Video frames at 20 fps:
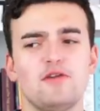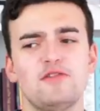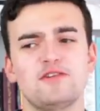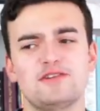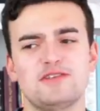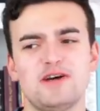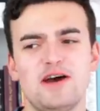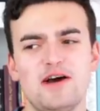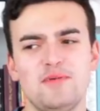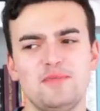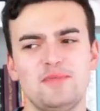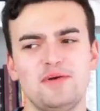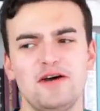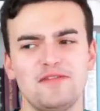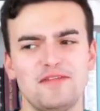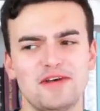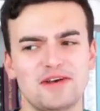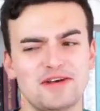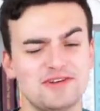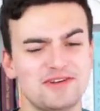over top
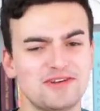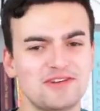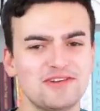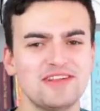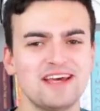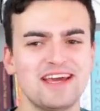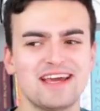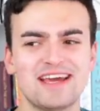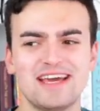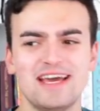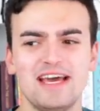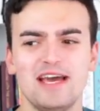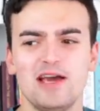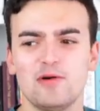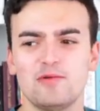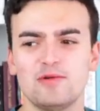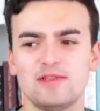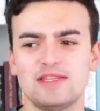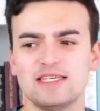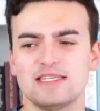of like a turtleneck
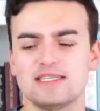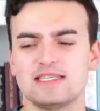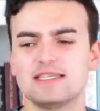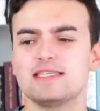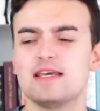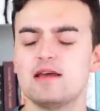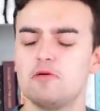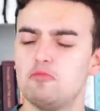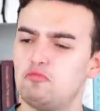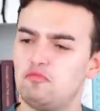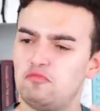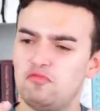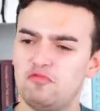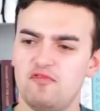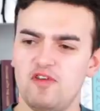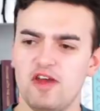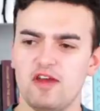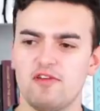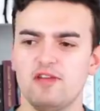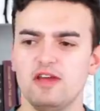with this
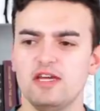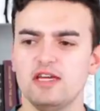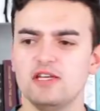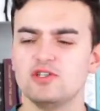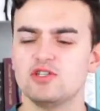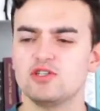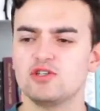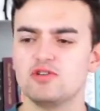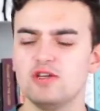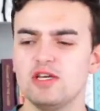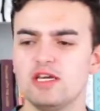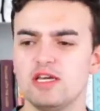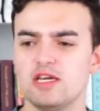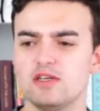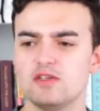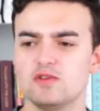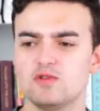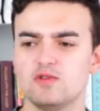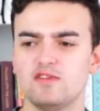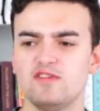very
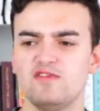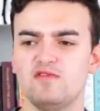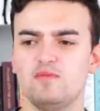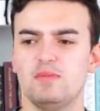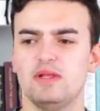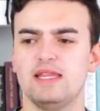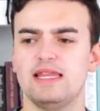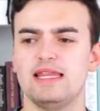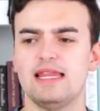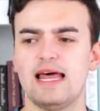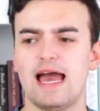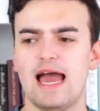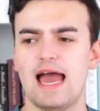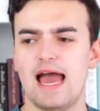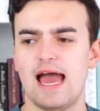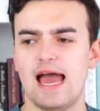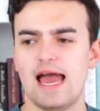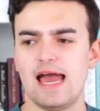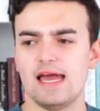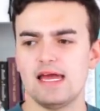intriguing sort of
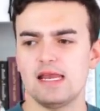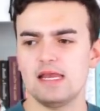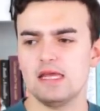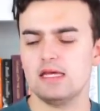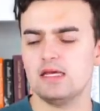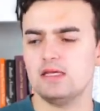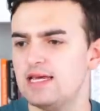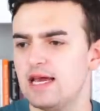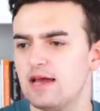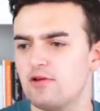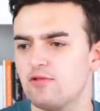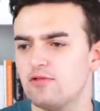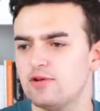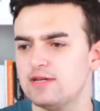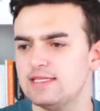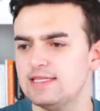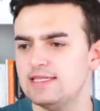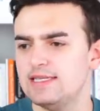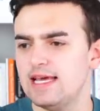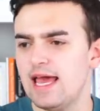plaid
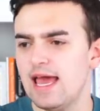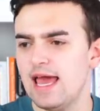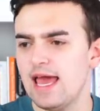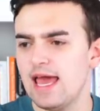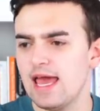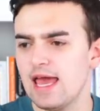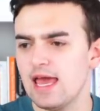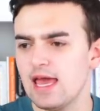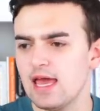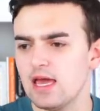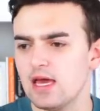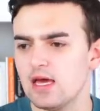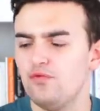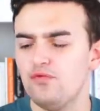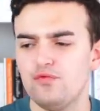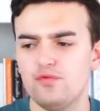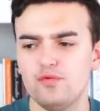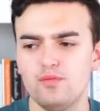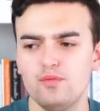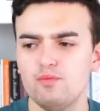degradé
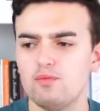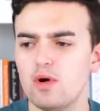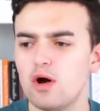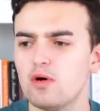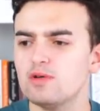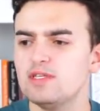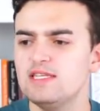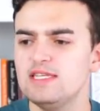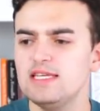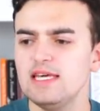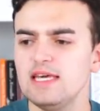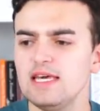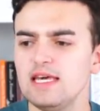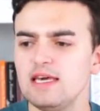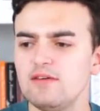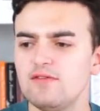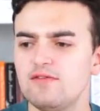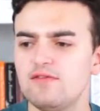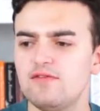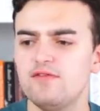
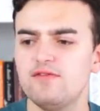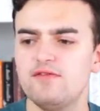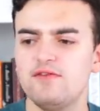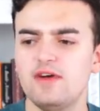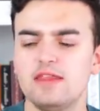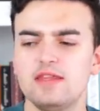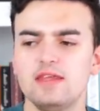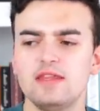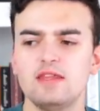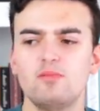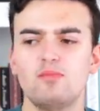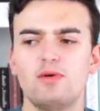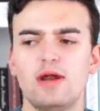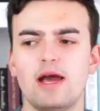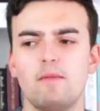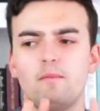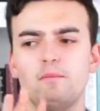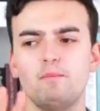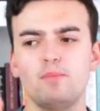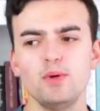motif and then the
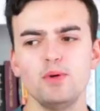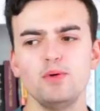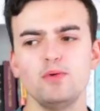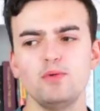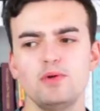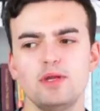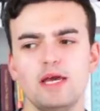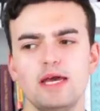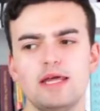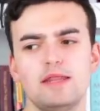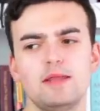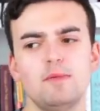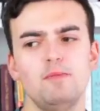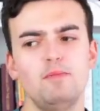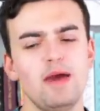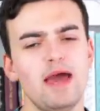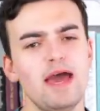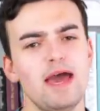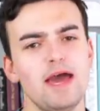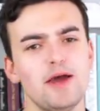brown boot and the
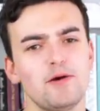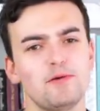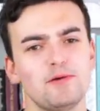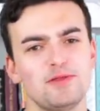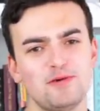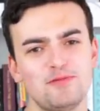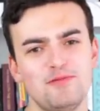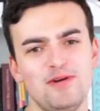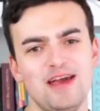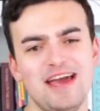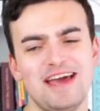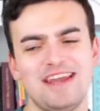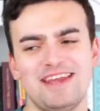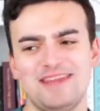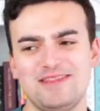bag with the red